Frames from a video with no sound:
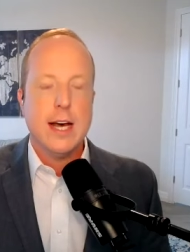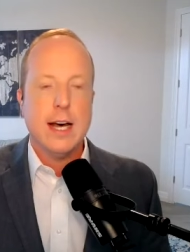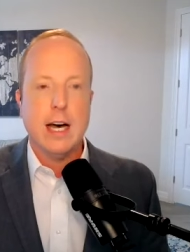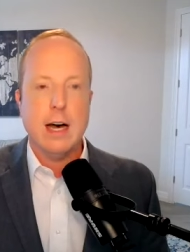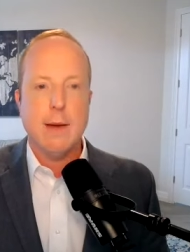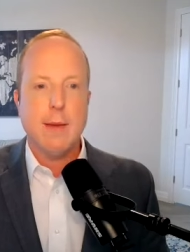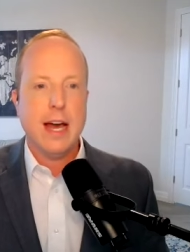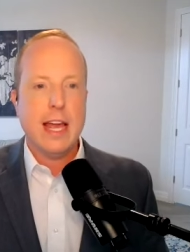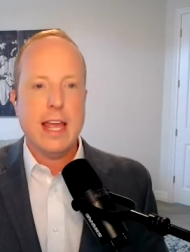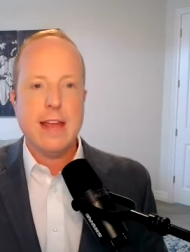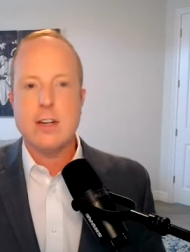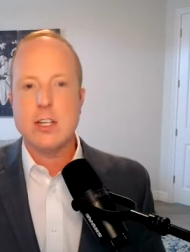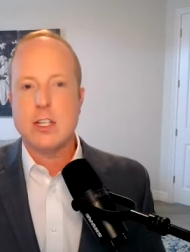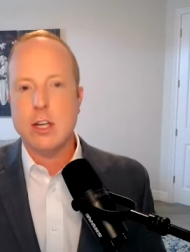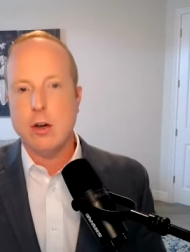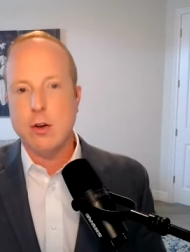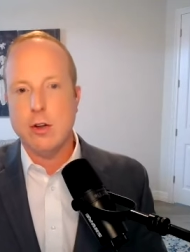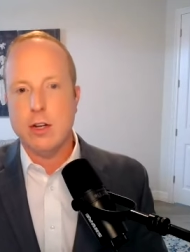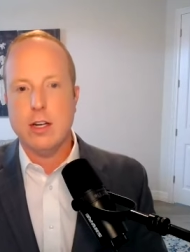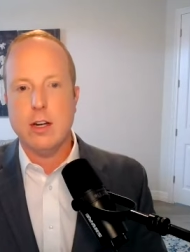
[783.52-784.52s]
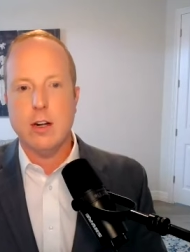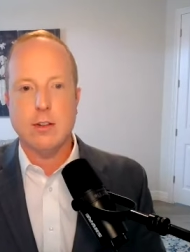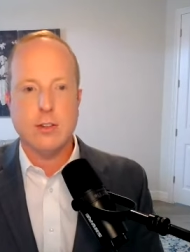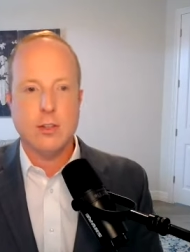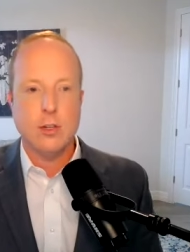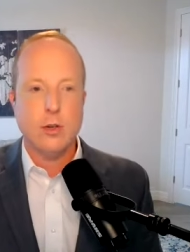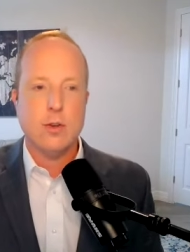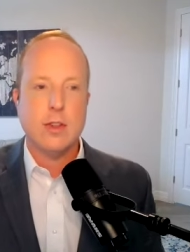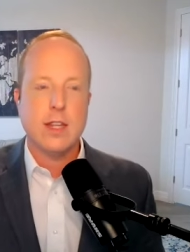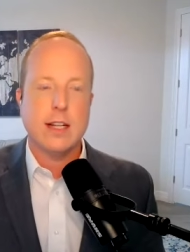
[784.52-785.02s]
Um, I even showed, you know,
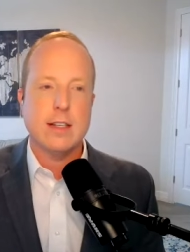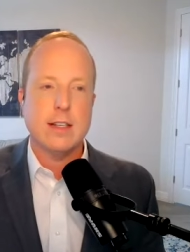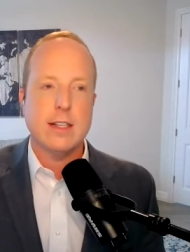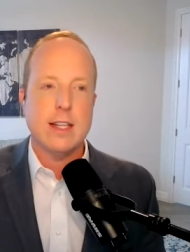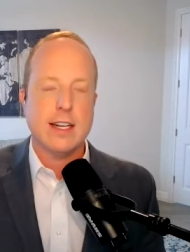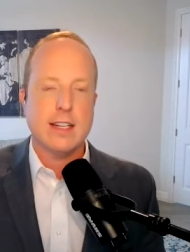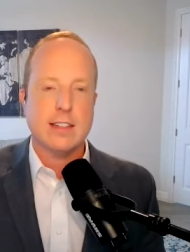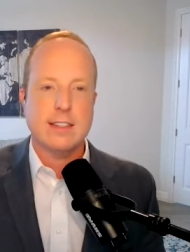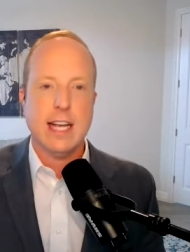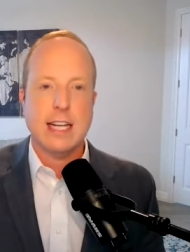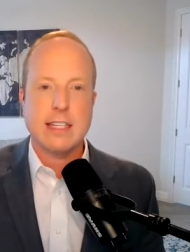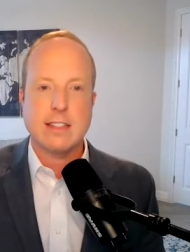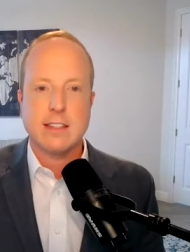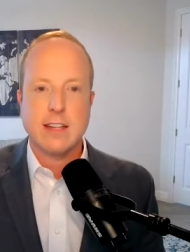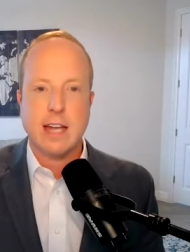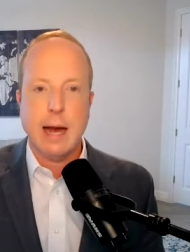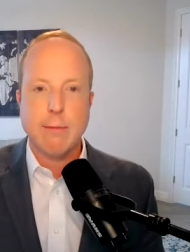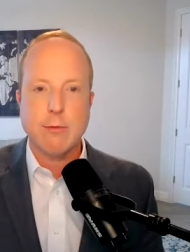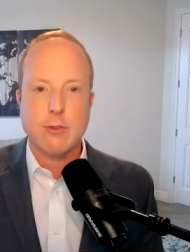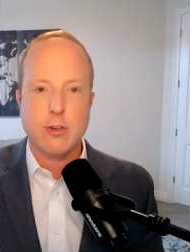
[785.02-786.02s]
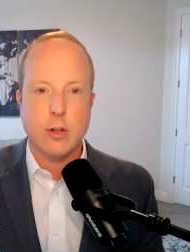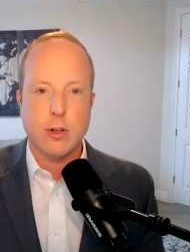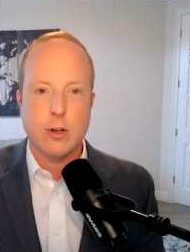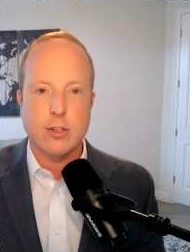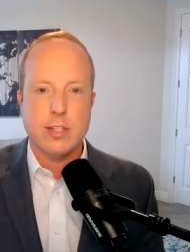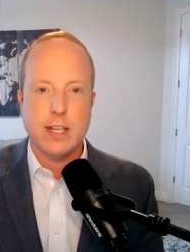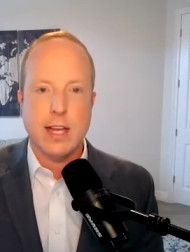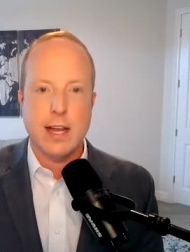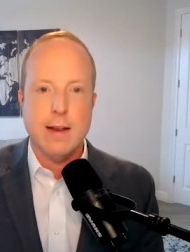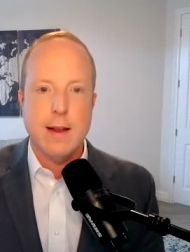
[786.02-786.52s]
too, that the Texas comptroller
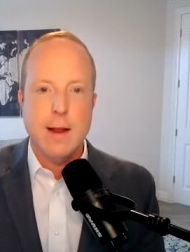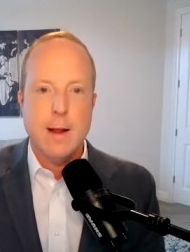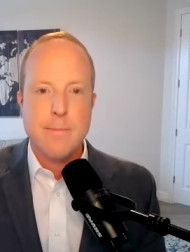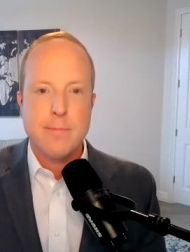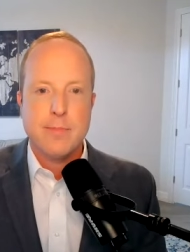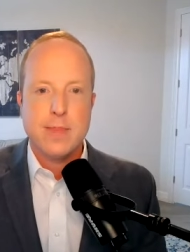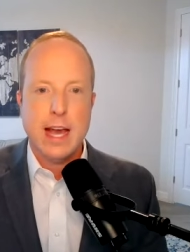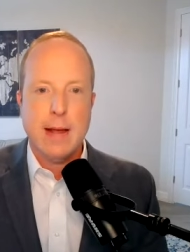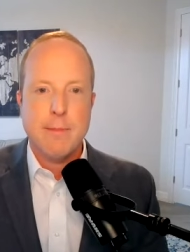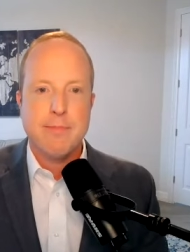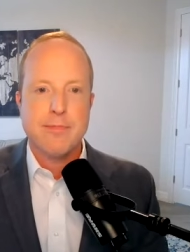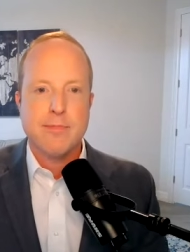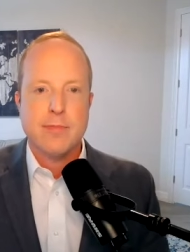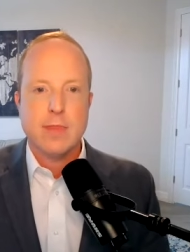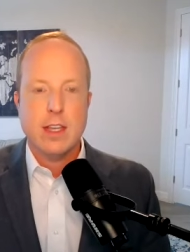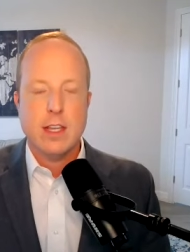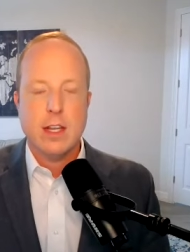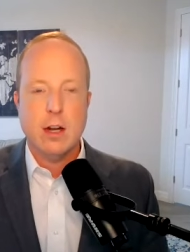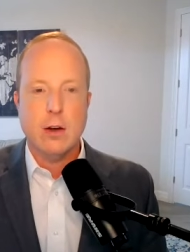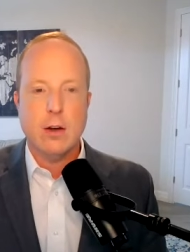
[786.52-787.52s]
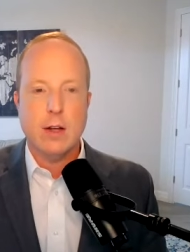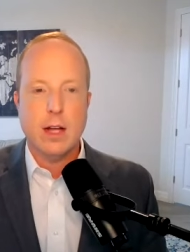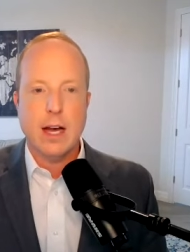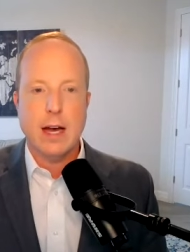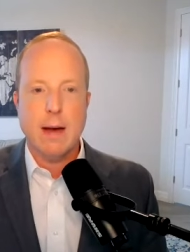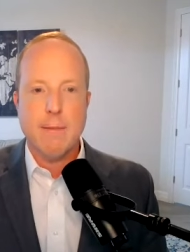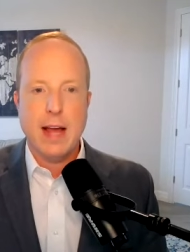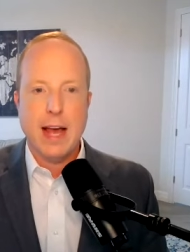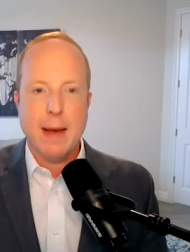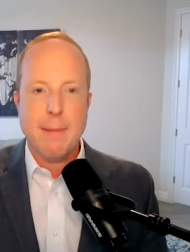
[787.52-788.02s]
said that, you know,
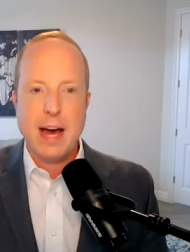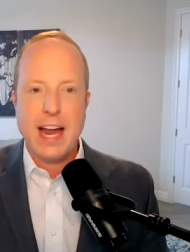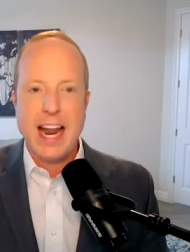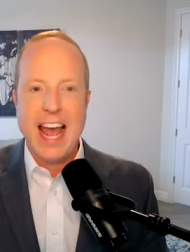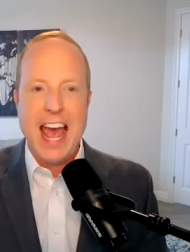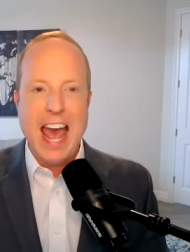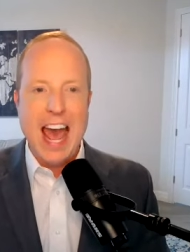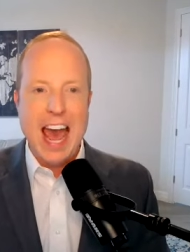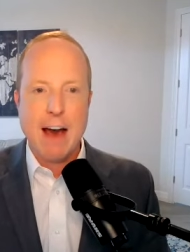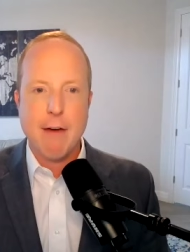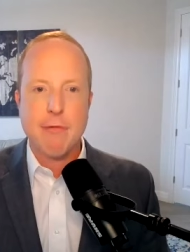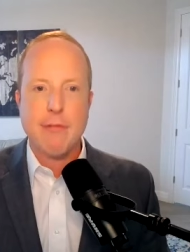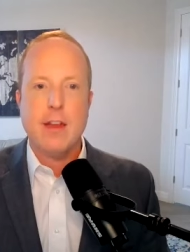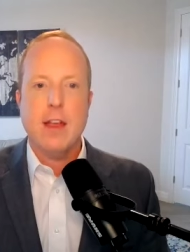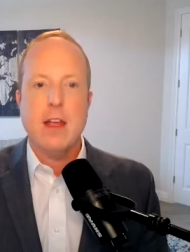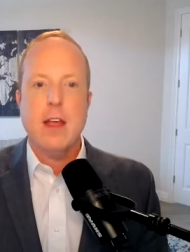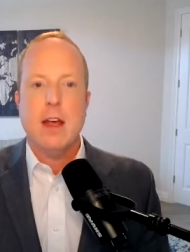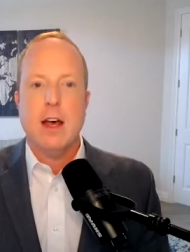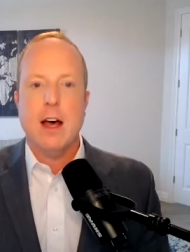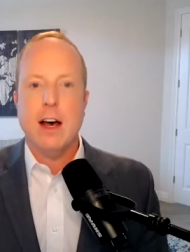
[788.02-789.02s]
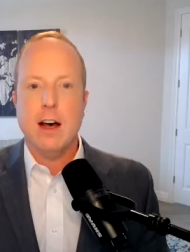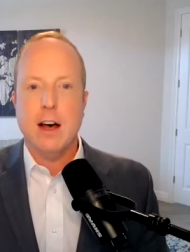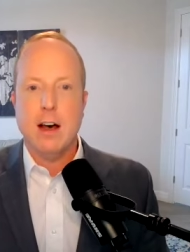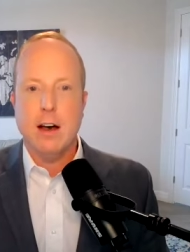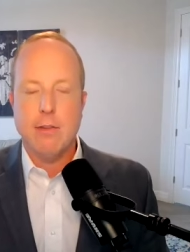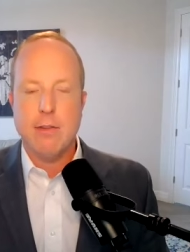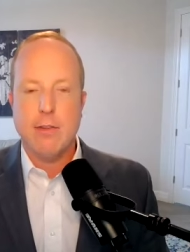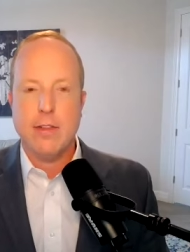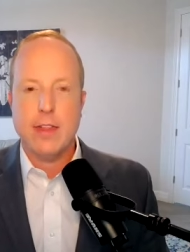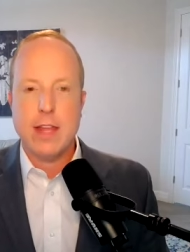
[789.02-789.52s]
um, about half
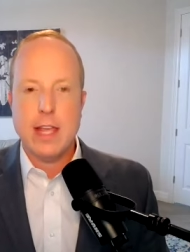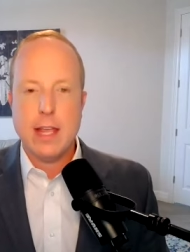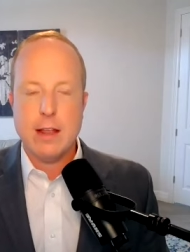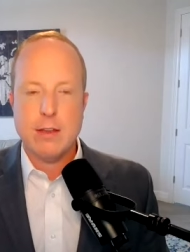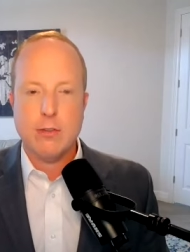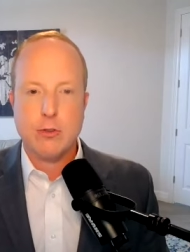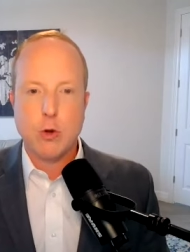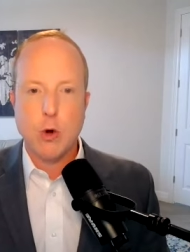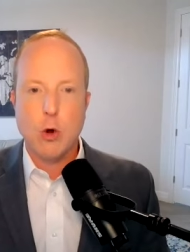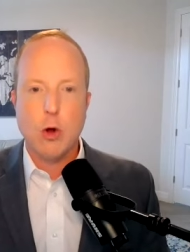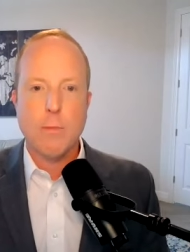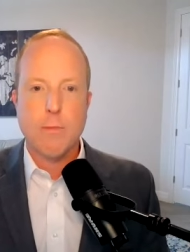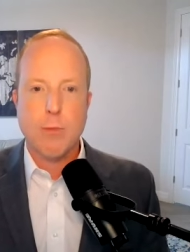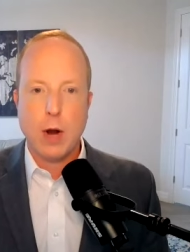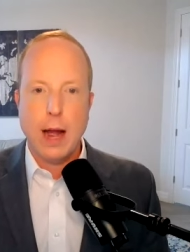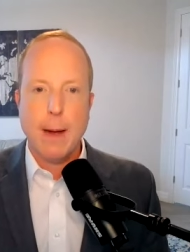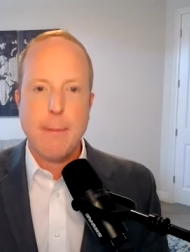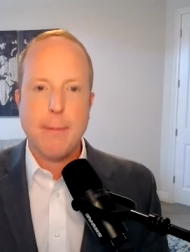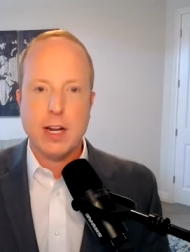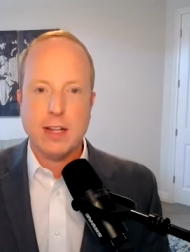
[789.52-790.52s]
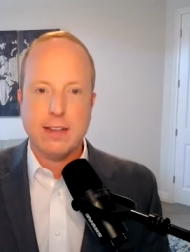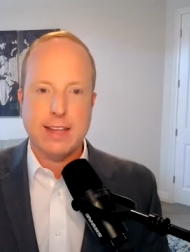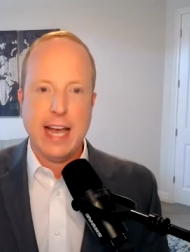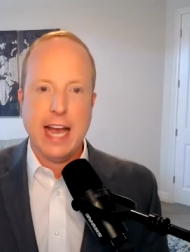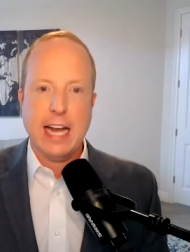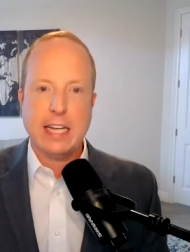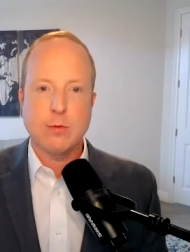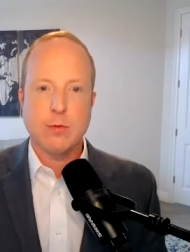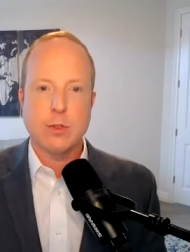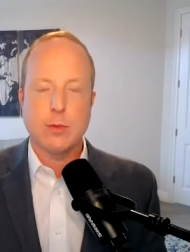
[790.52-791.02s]
of the school property
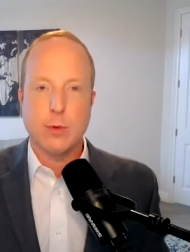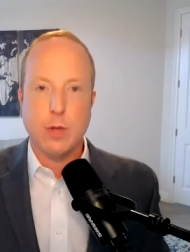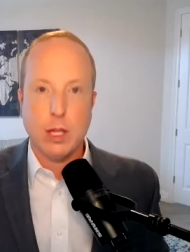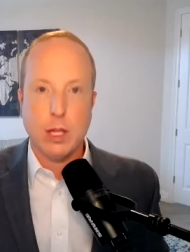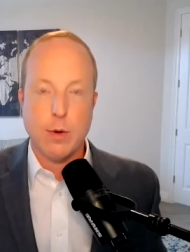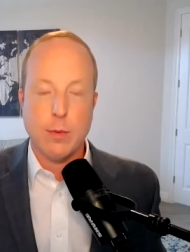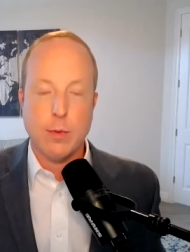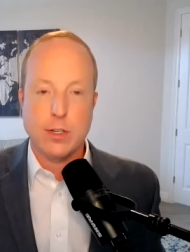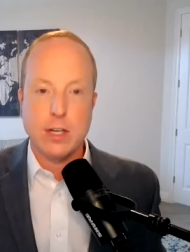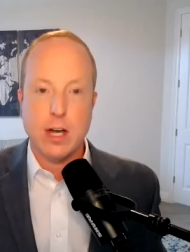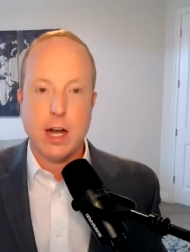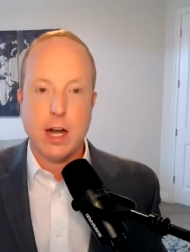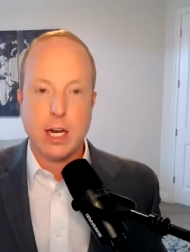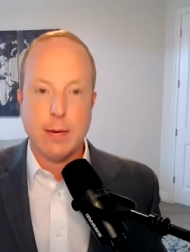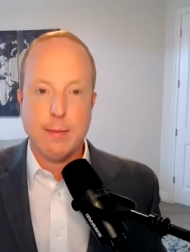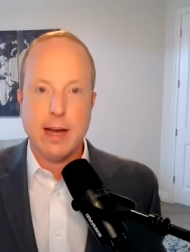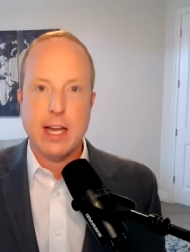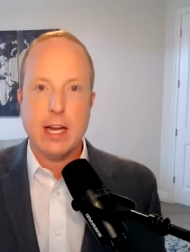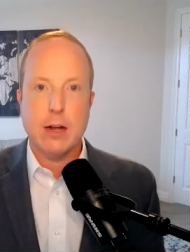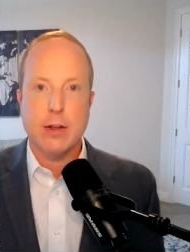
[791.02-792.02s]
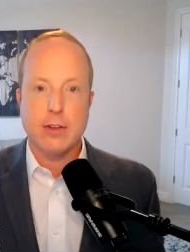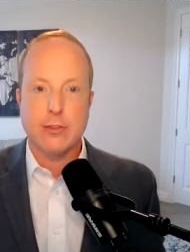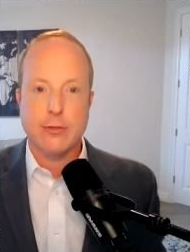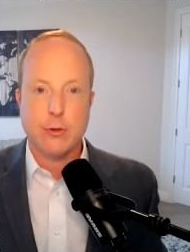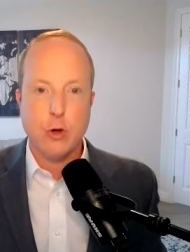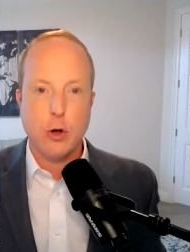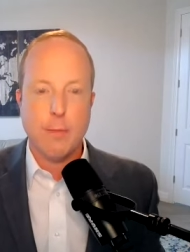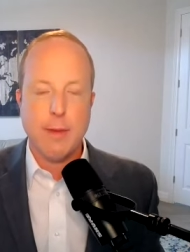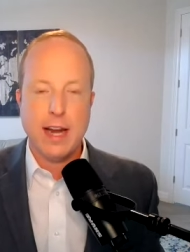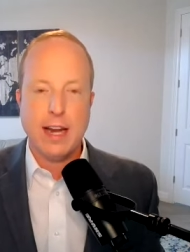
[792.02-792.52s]
tax was really what we're talking about here, the
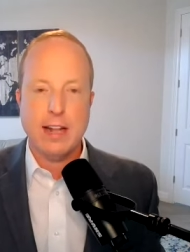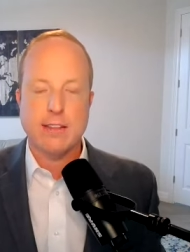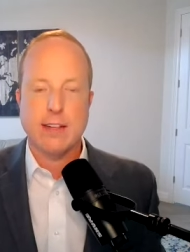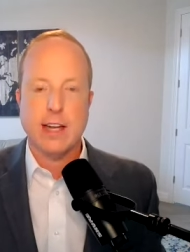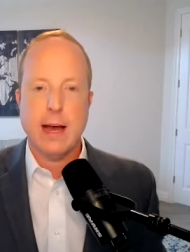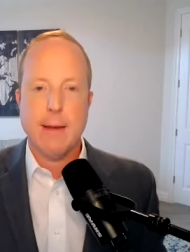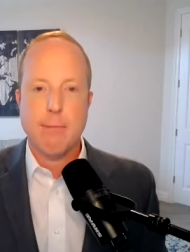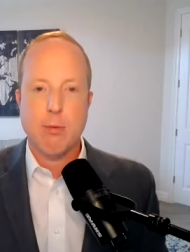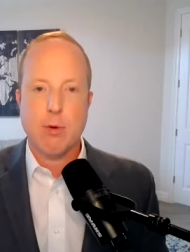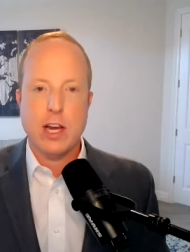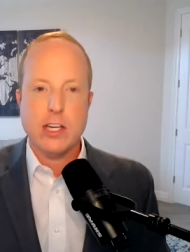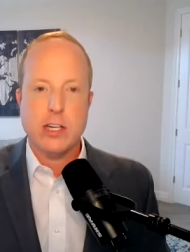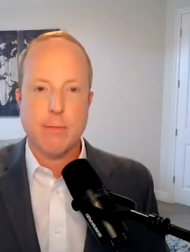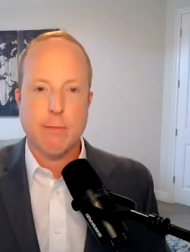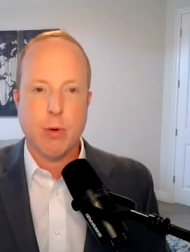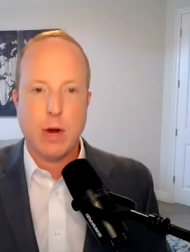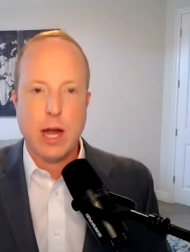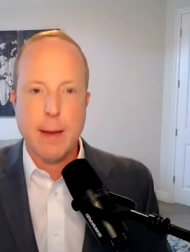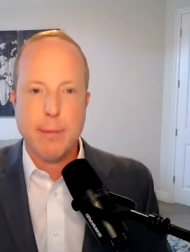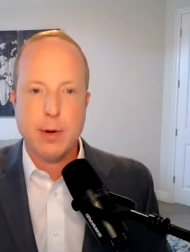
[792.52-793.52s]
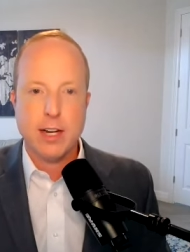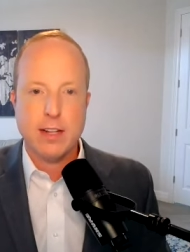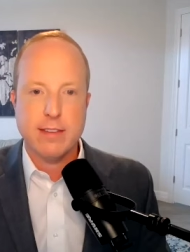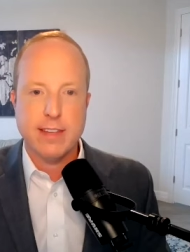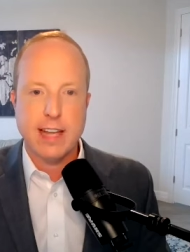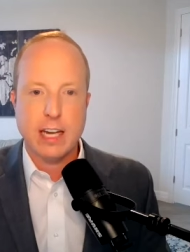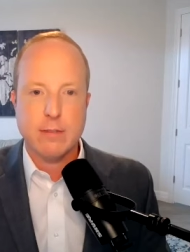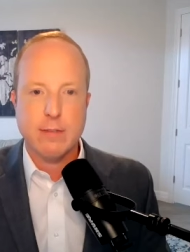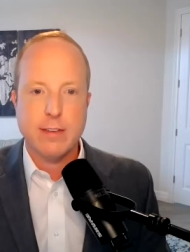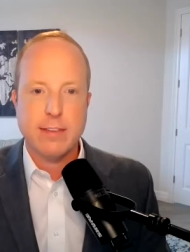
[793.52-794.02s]
school maintenance and operation property tax.